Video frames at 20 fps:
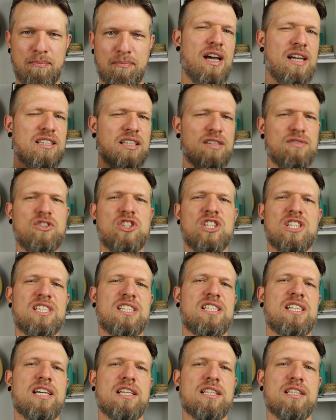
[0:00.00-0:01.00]
As I've
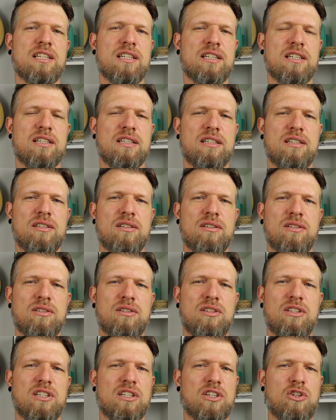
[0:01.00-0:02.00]
just said,
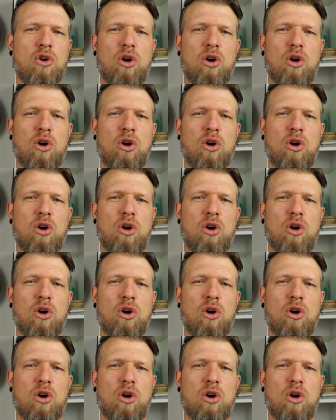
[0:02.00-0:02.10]
the